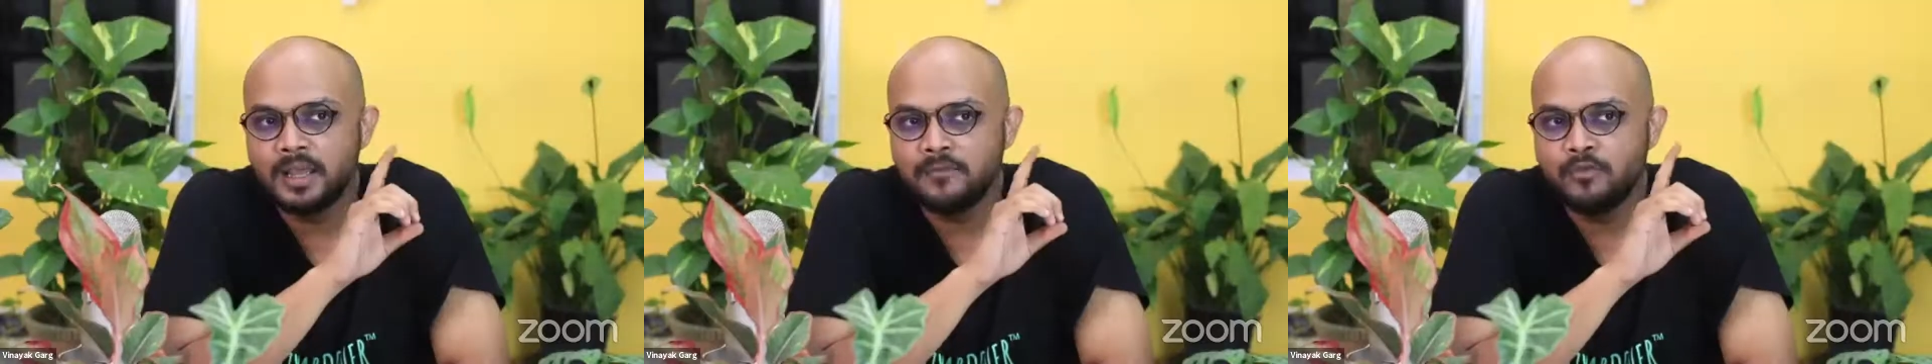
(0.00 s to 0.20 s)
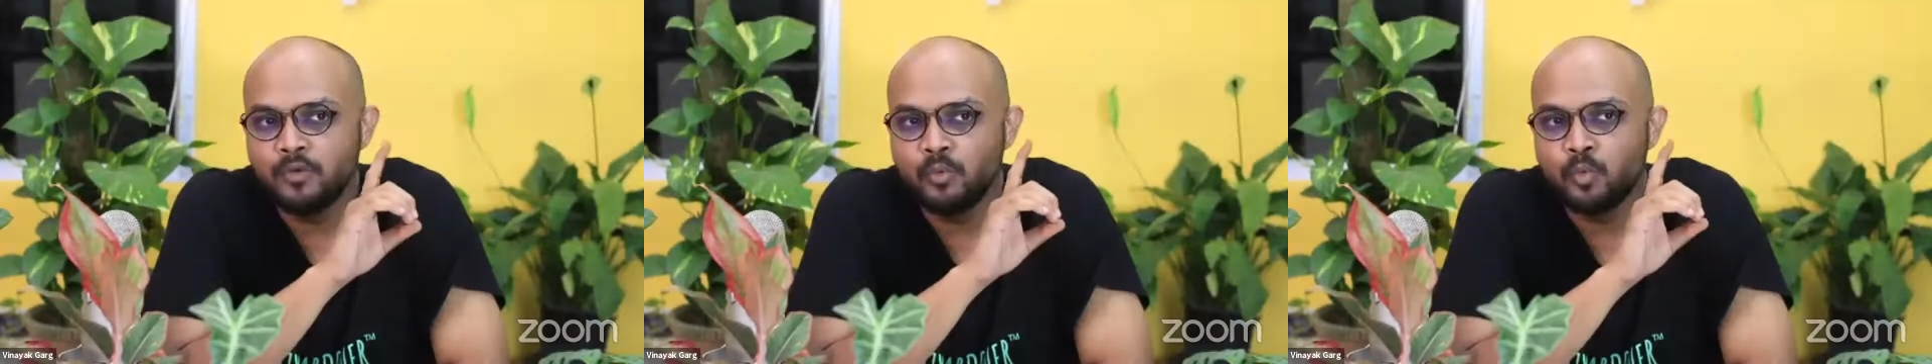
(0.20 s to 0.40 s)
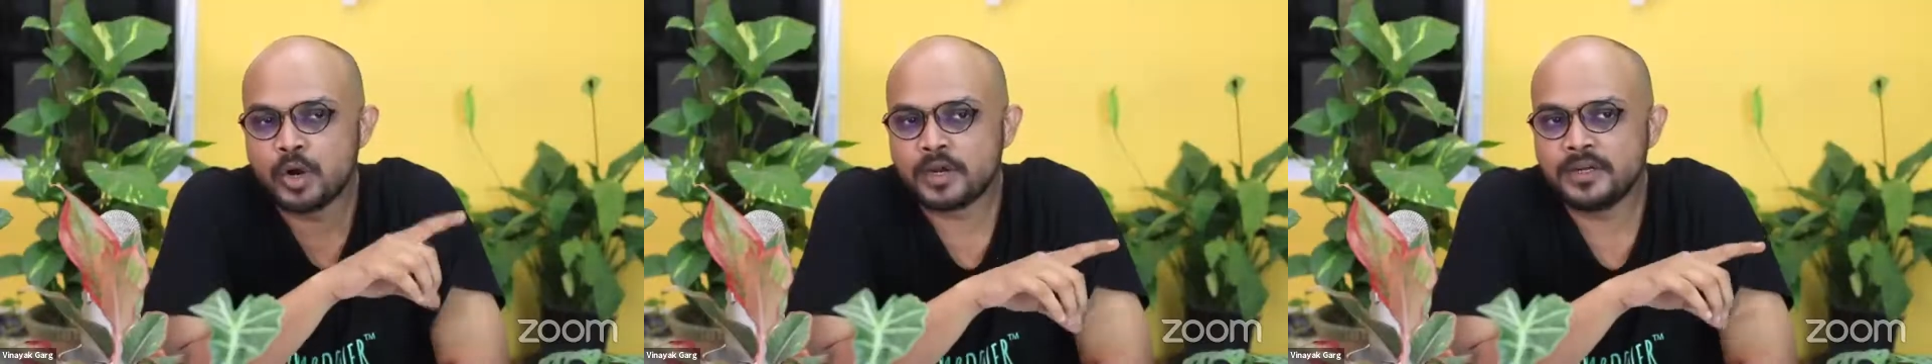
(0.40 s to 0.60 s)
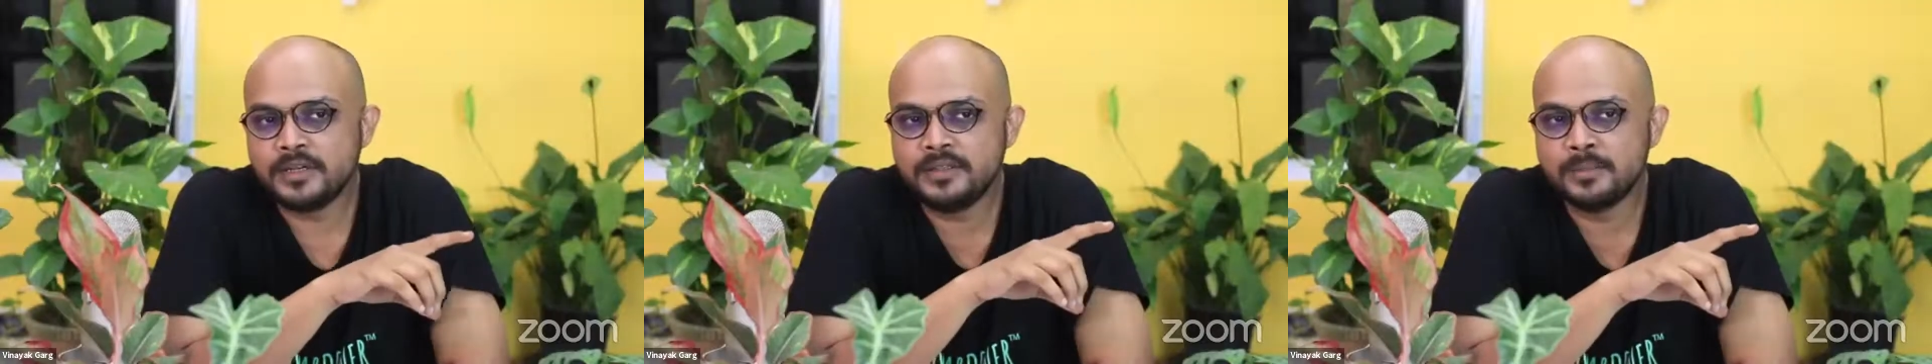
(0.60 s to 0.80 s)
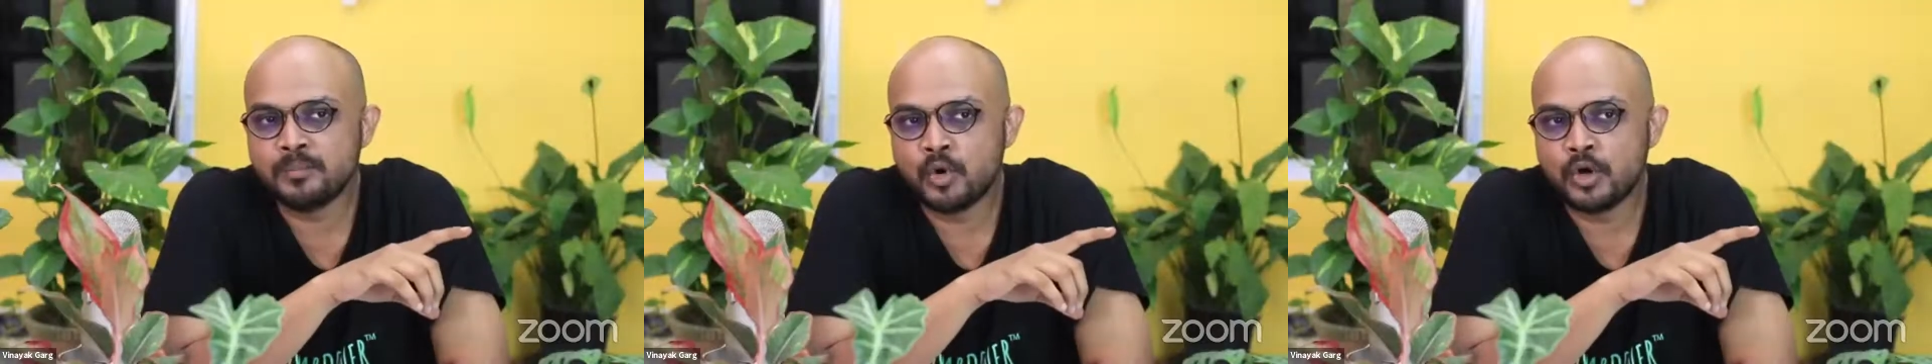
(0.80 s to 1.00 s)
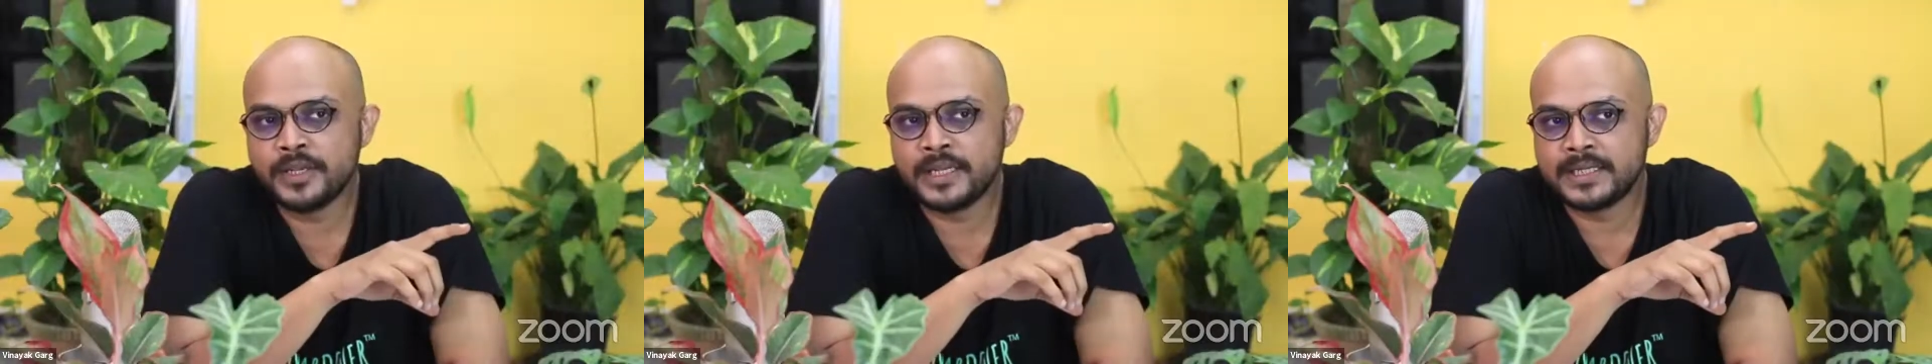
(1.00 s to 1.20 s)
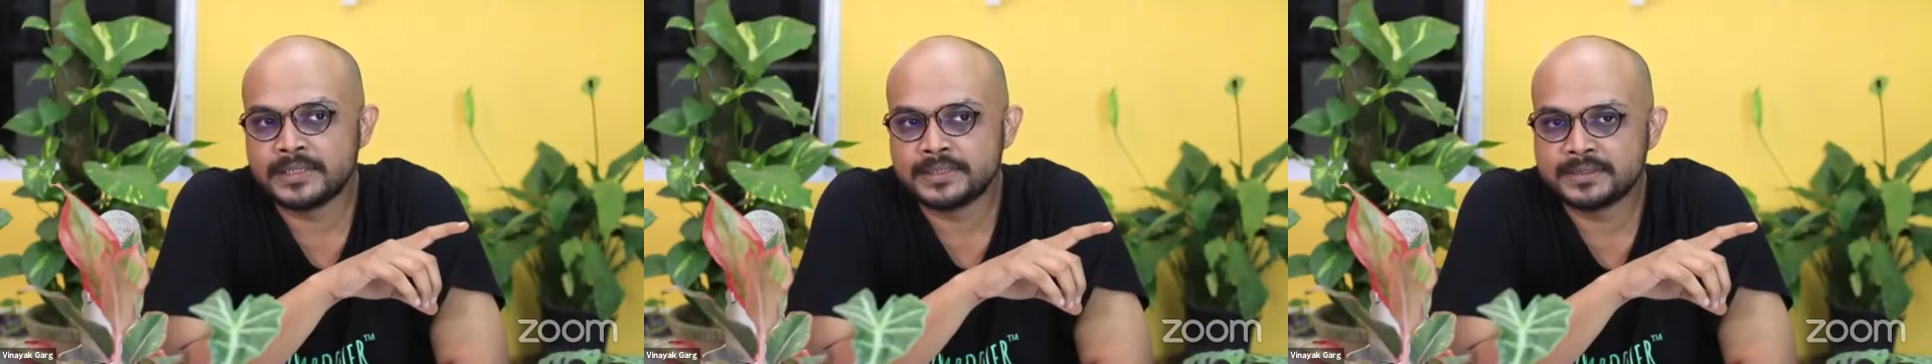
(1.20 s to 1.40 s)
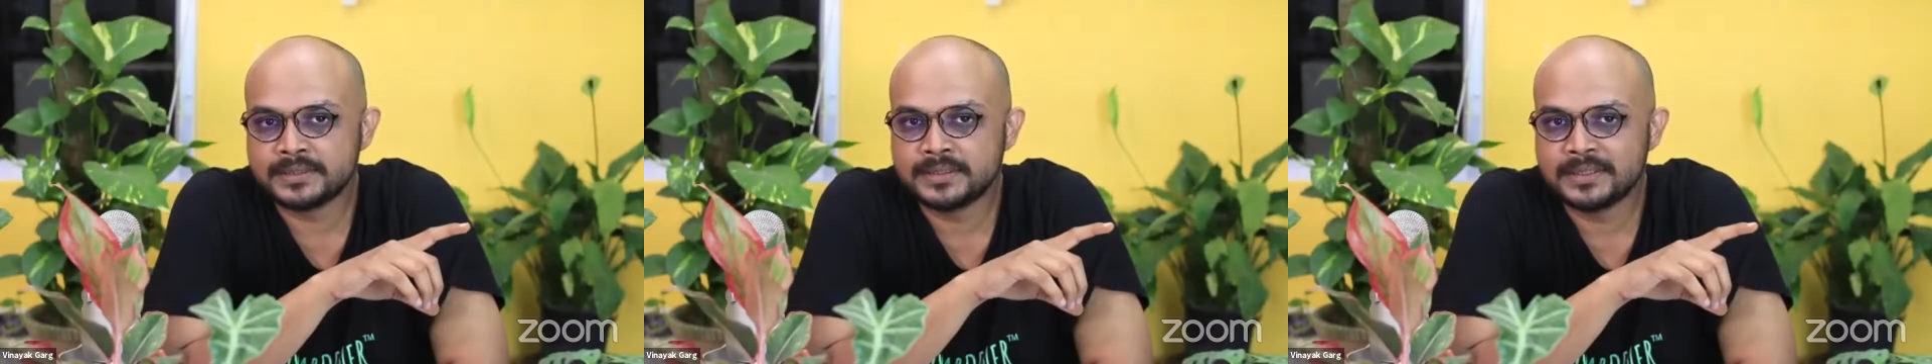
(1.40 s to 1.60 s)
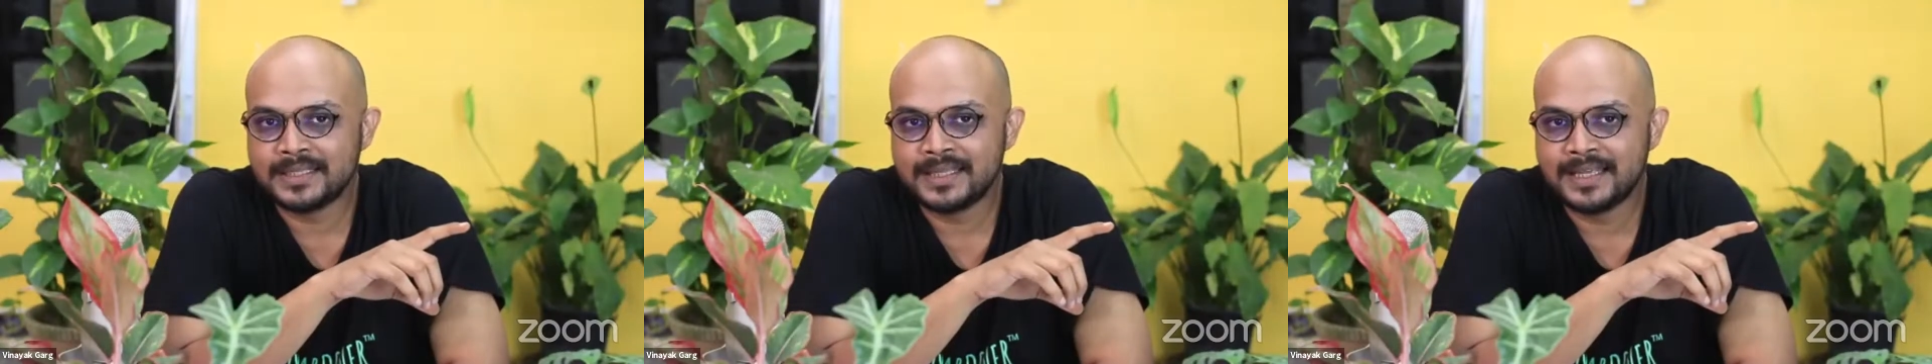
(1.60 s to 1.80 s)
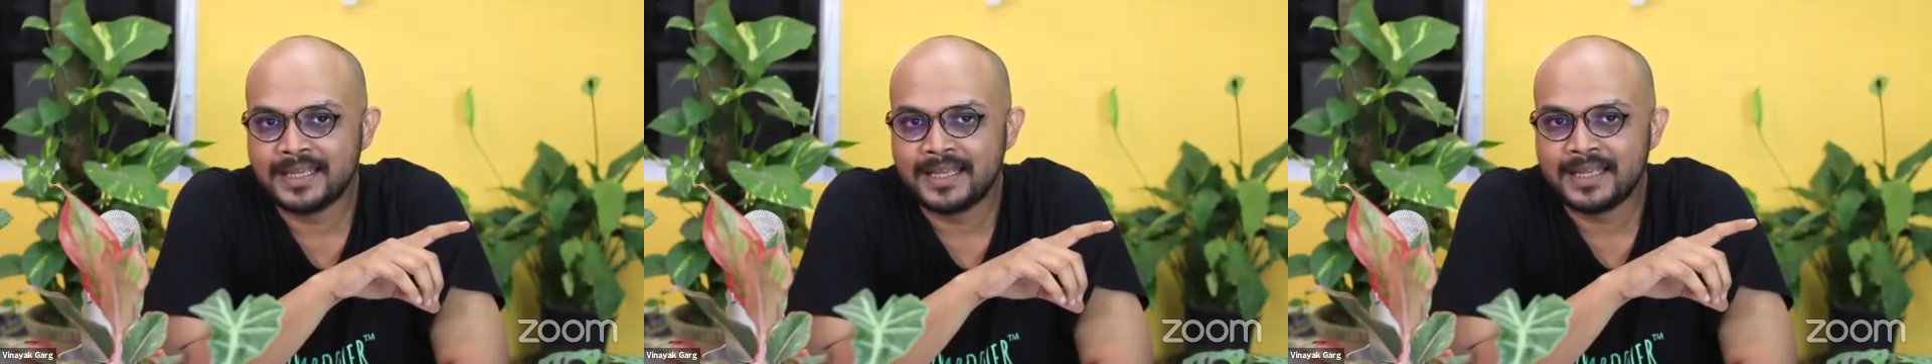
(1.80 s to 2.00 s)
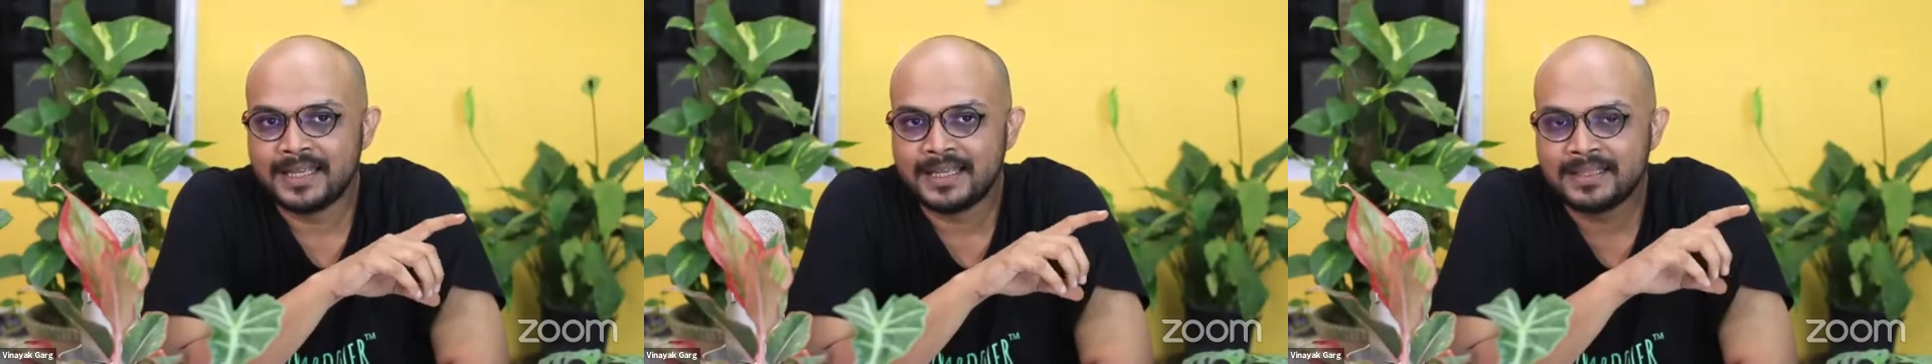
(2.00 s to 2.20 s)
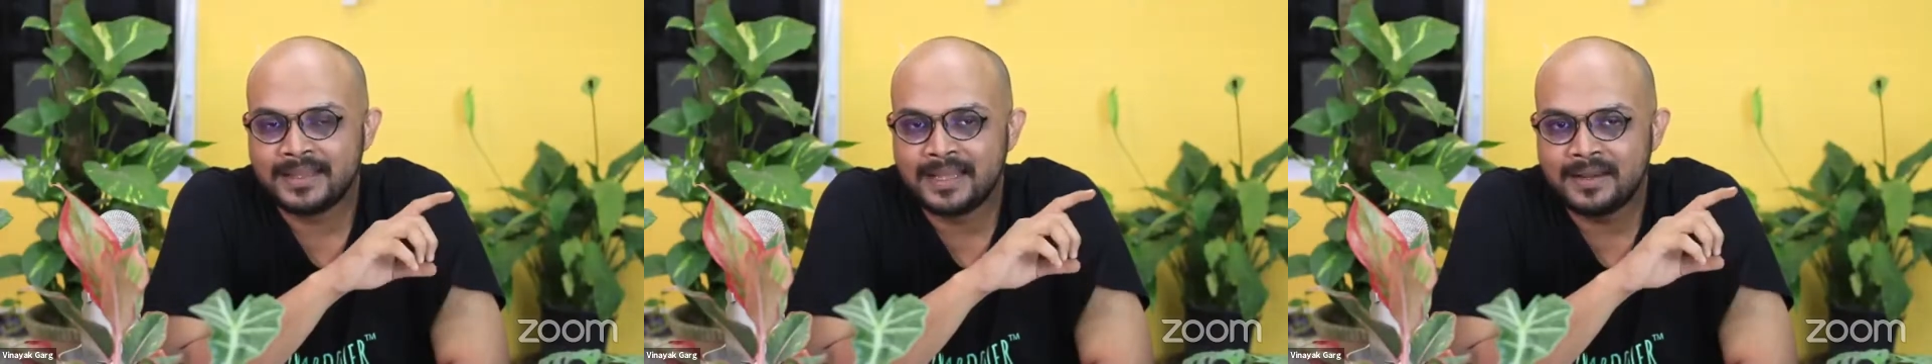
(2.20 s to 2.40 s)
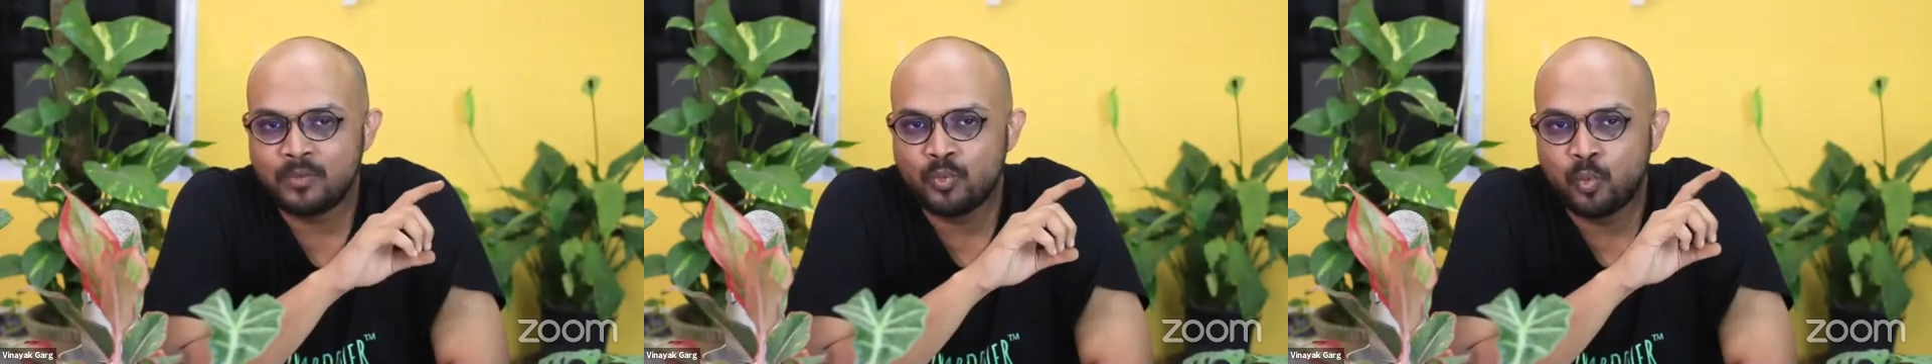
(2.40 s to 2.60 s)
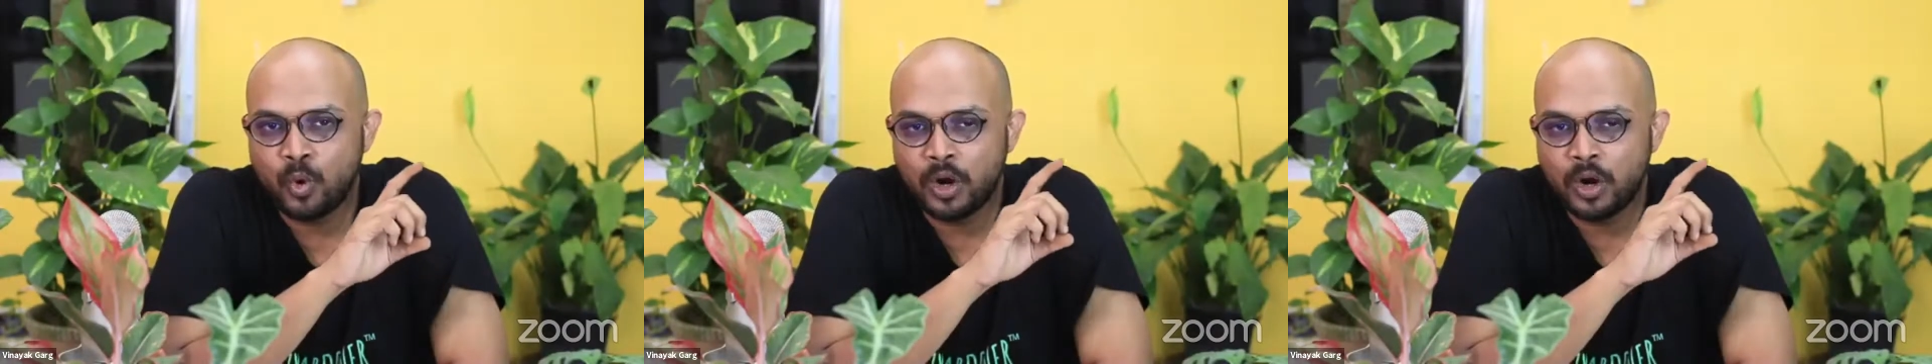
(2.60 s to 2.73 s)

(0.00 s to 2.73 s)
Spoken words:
you water in the morning, then